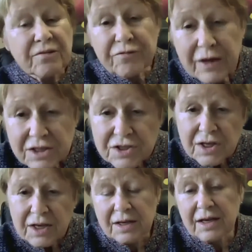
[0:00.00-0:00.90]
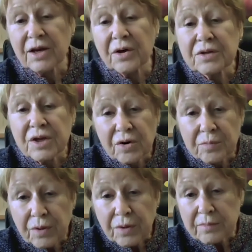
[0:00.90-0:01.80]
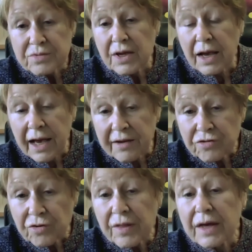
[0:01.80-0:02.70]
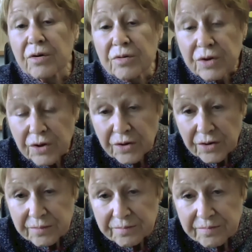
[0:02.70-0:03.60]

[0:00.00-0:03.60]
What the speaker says: fixing healthcare problems after they occur,